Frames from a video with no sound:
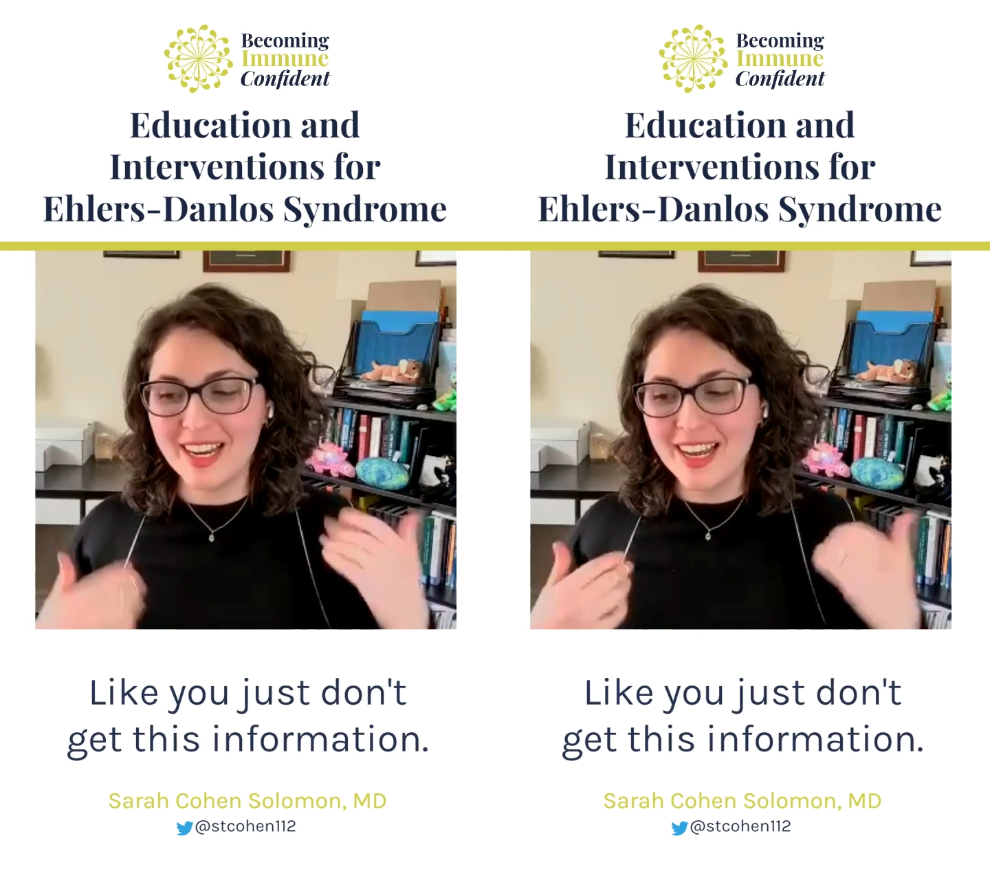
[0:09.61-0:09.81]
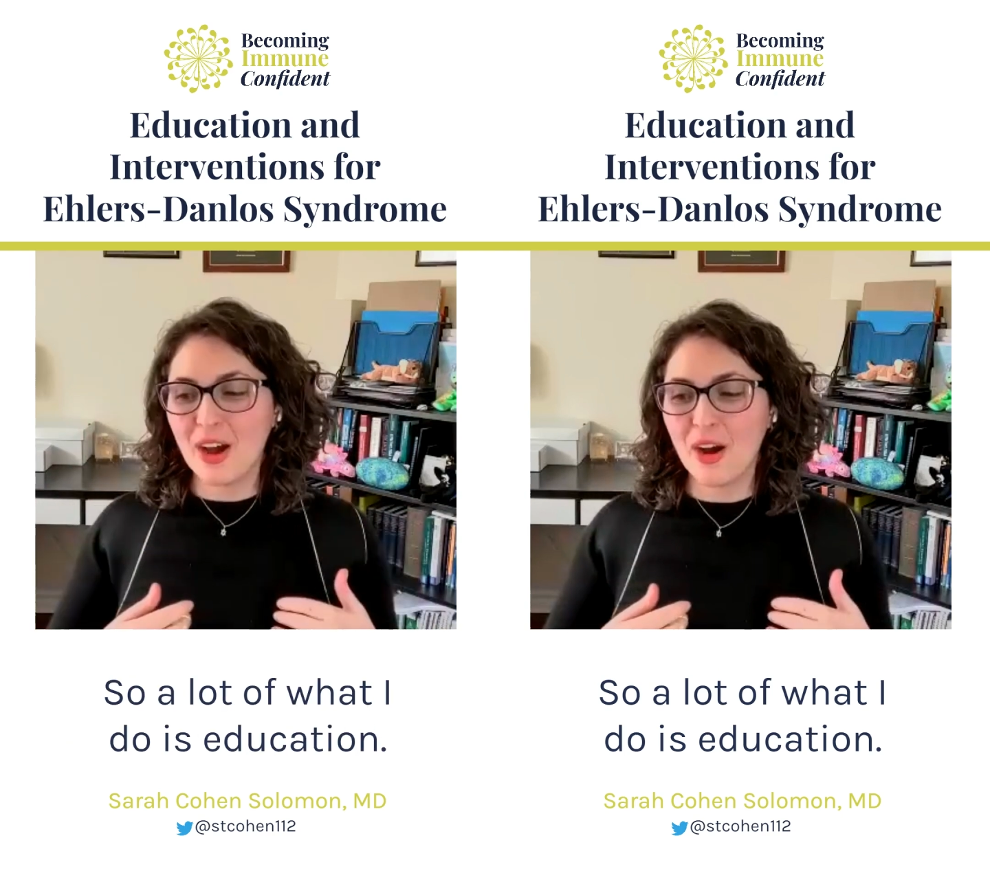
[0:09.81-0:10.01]

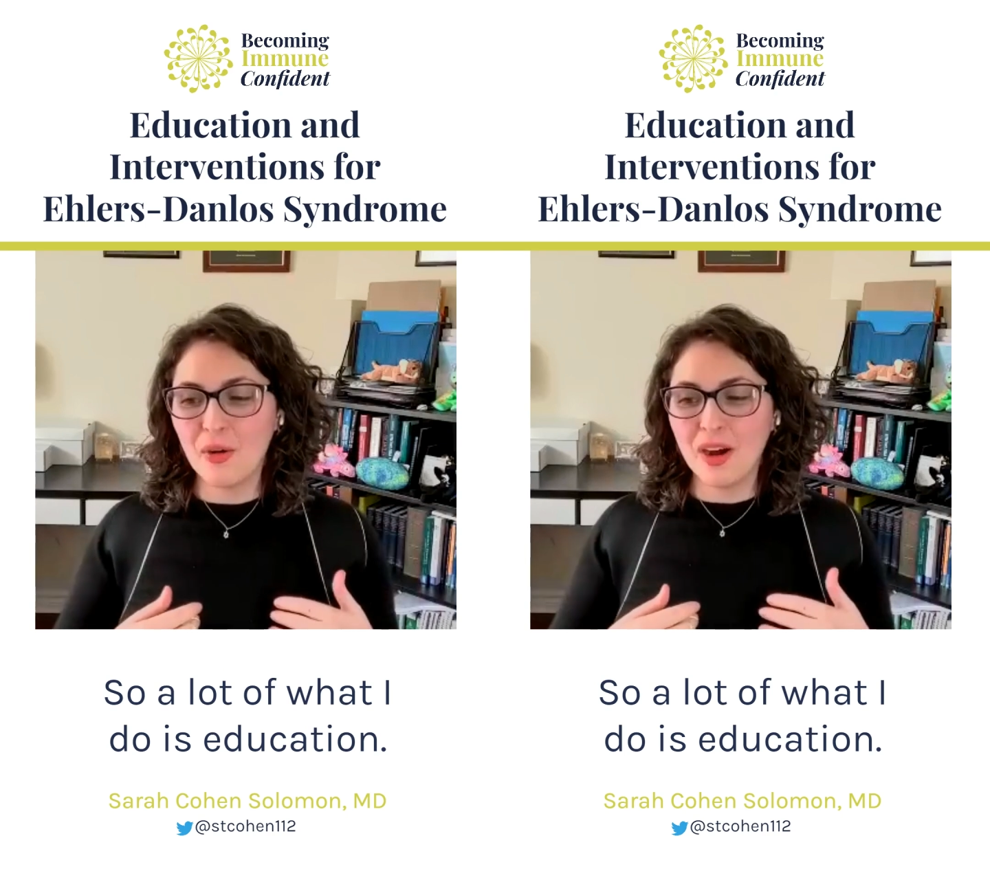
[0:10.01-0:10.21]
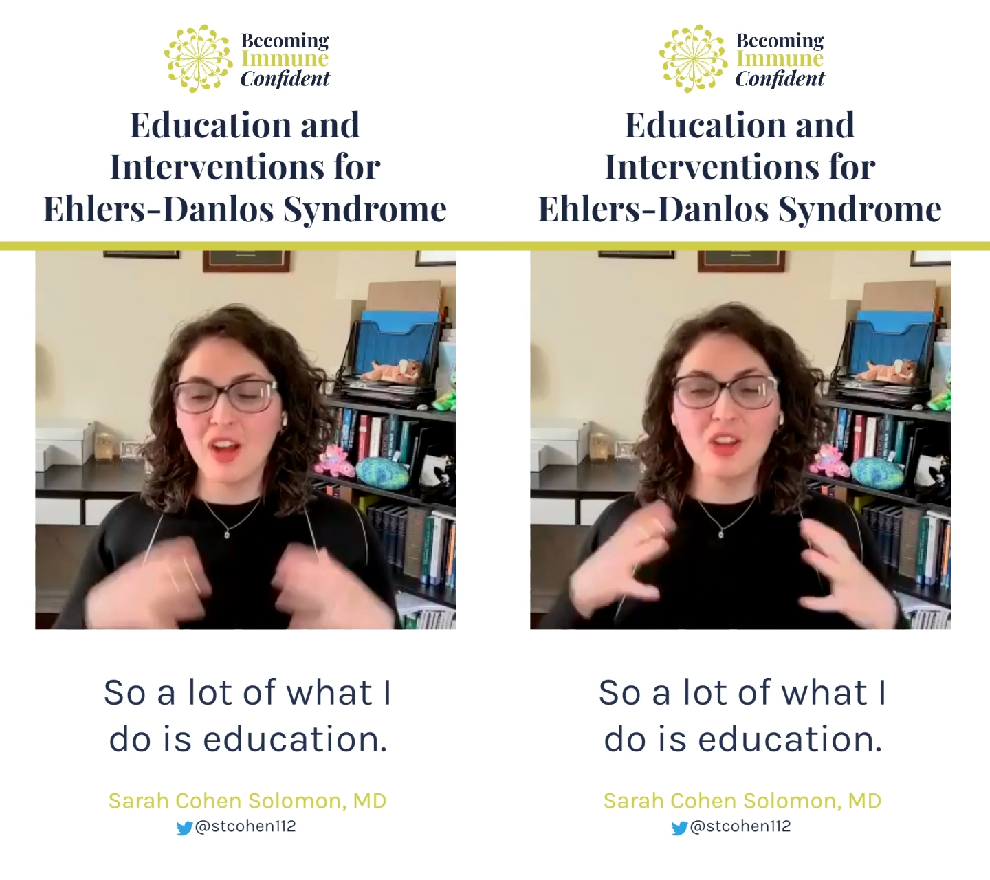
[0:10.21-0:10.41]

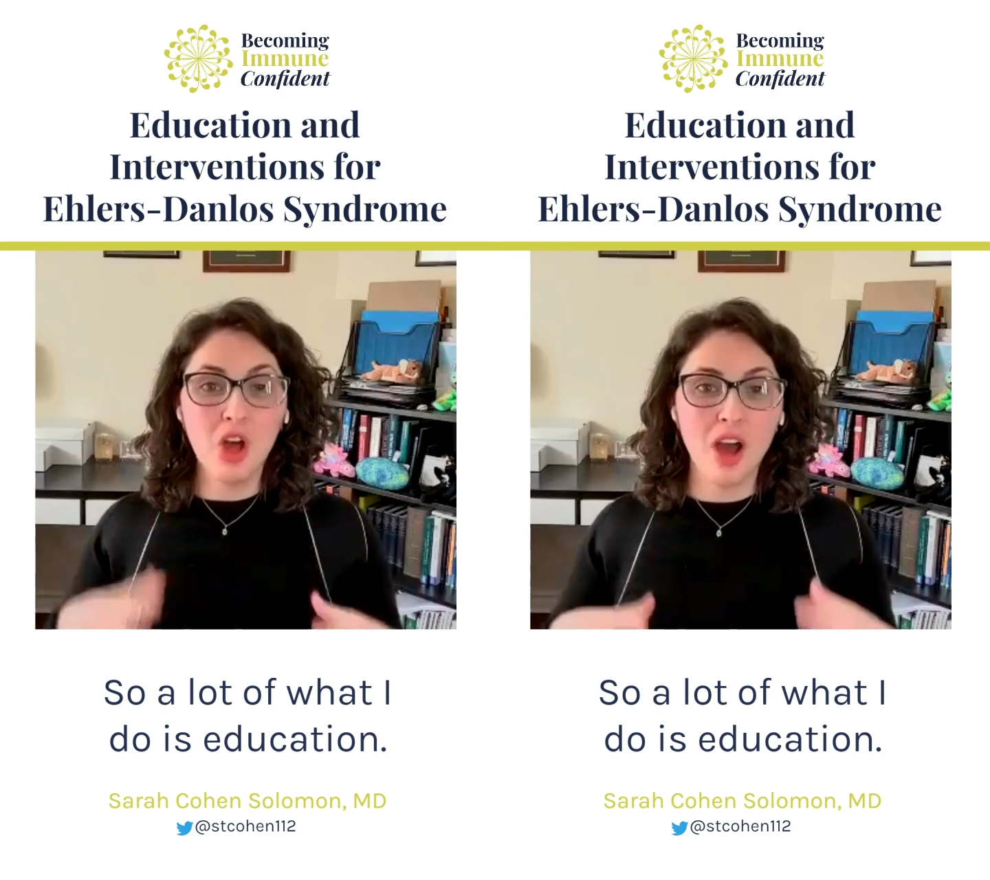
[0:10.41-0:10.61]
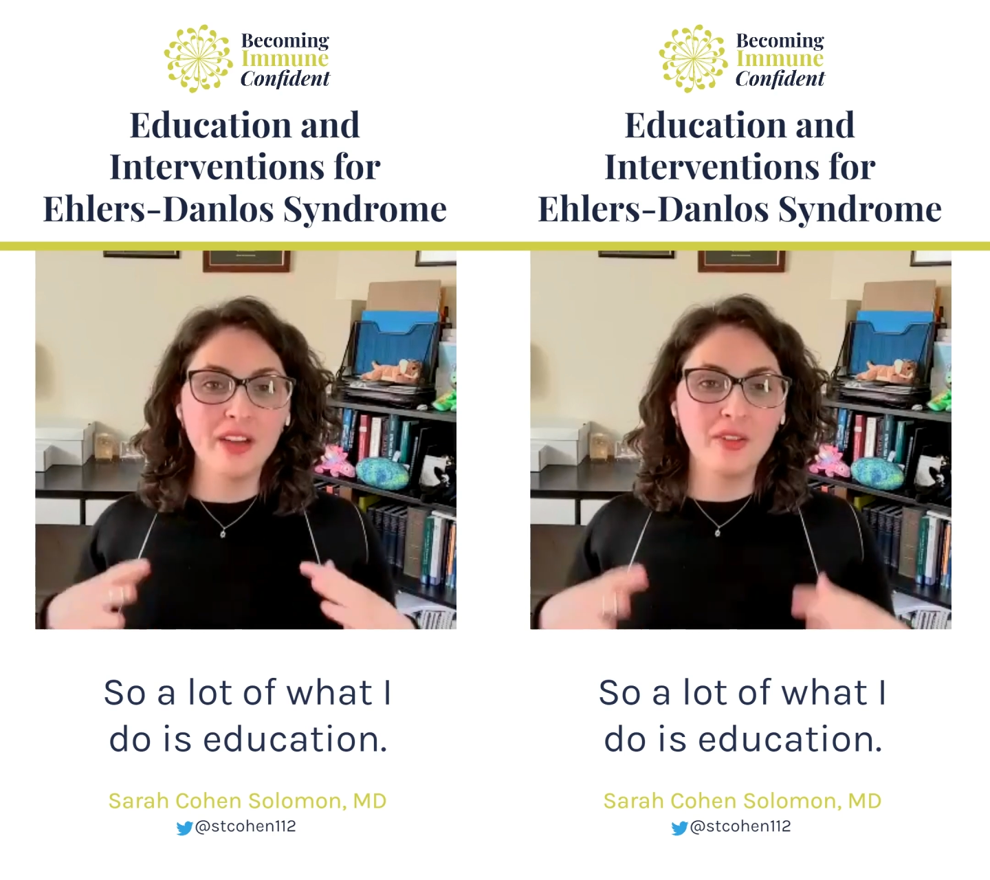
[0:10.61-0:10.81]
So, a
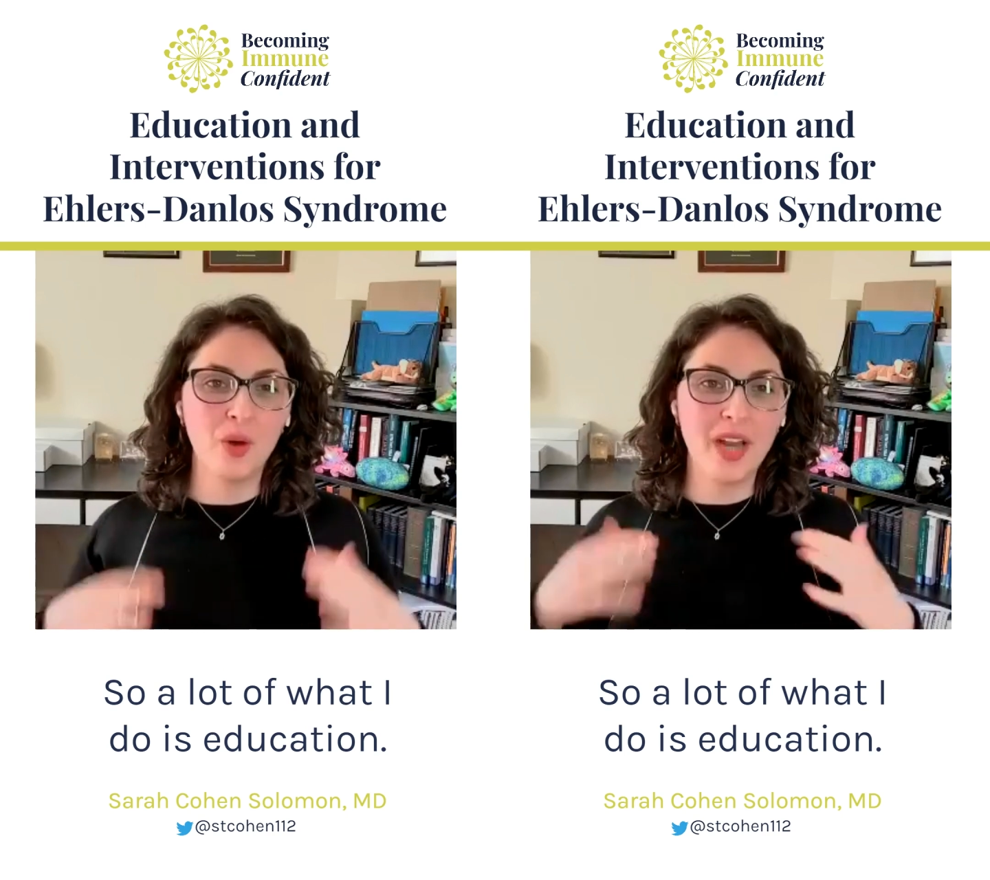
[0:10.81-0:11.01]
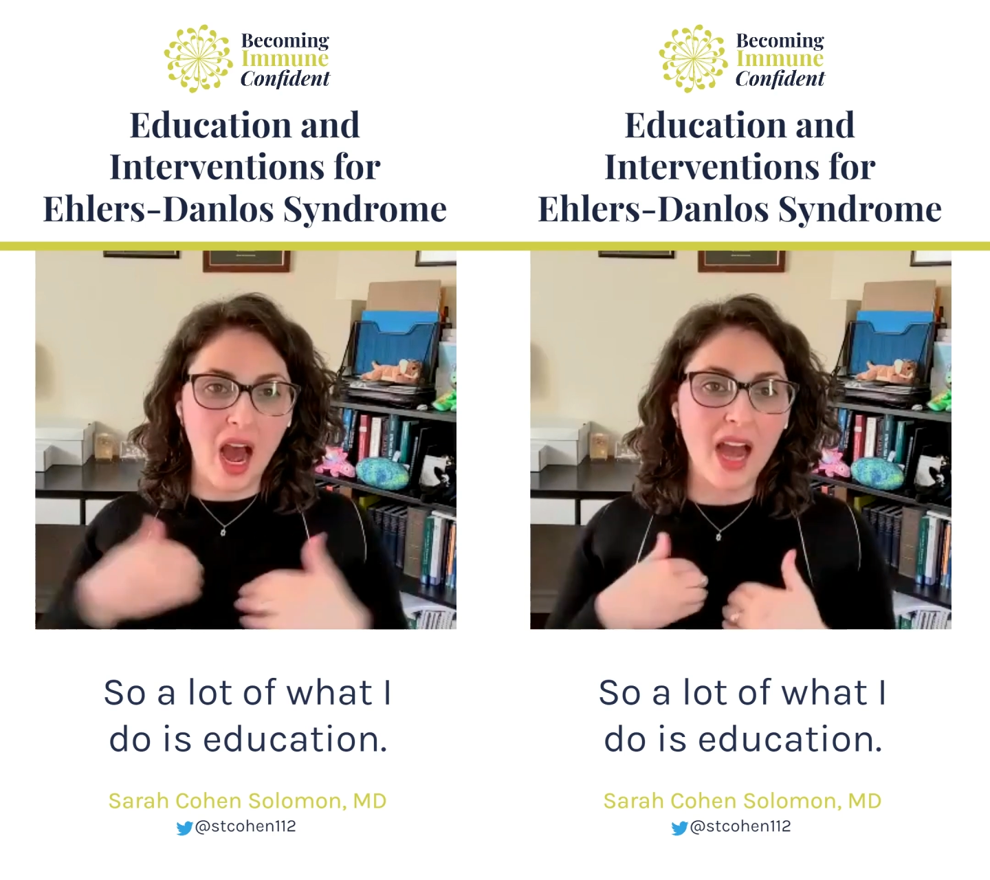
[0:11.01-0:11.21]
lot of
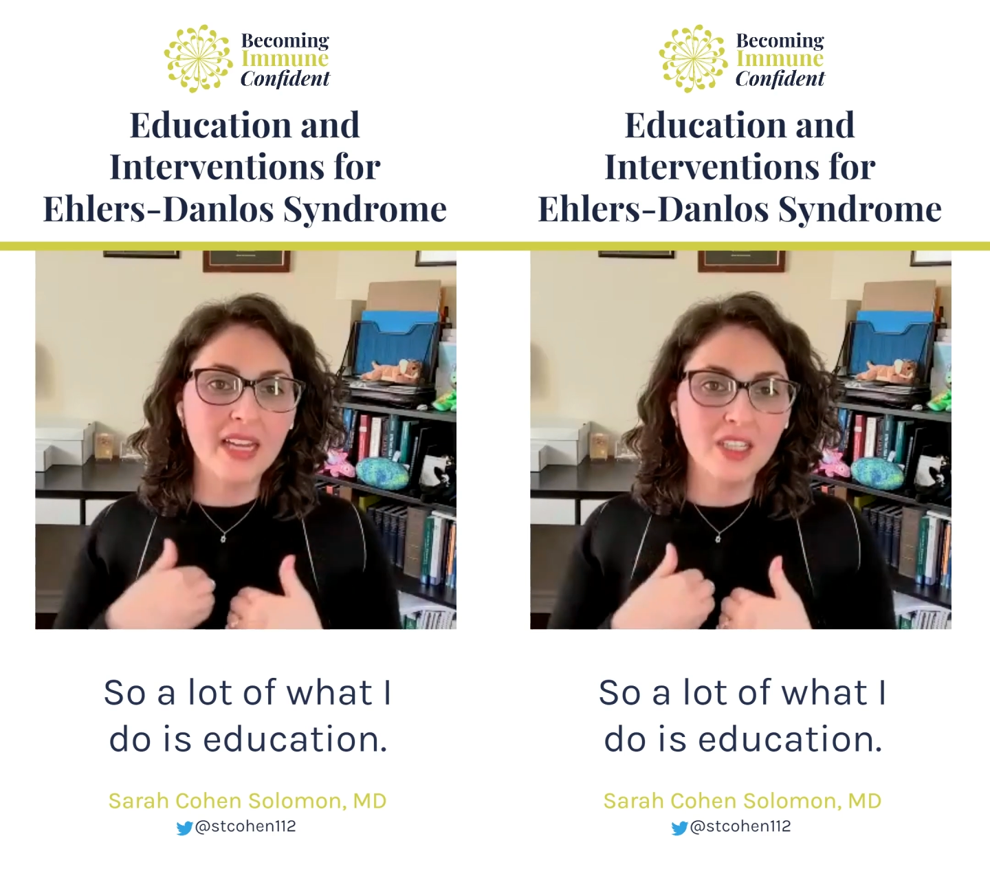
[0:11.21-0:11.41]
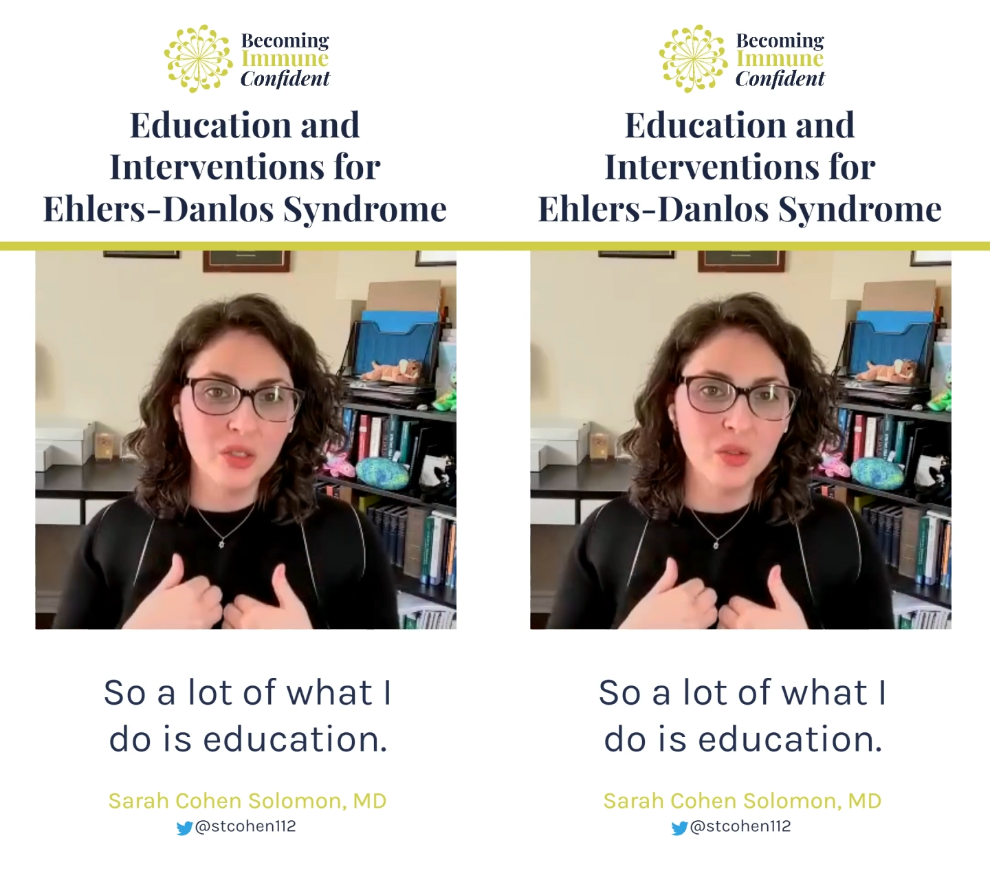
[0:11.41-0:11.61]
what
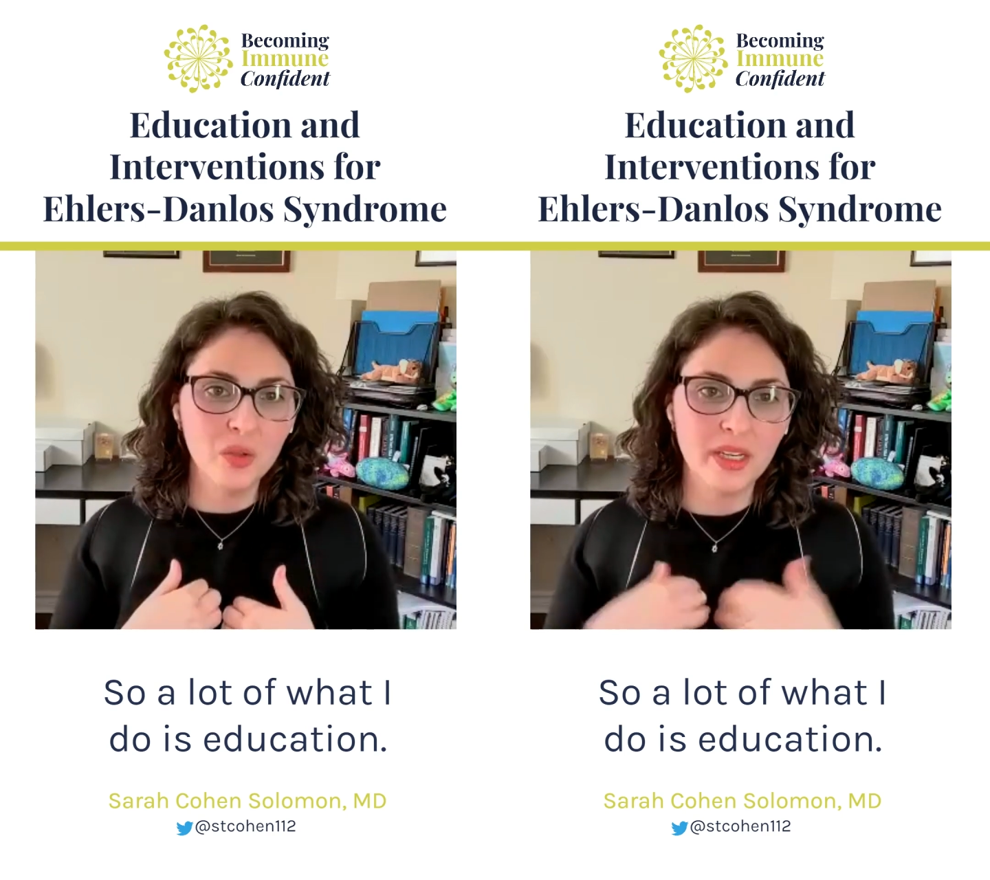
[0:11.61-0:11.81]
I do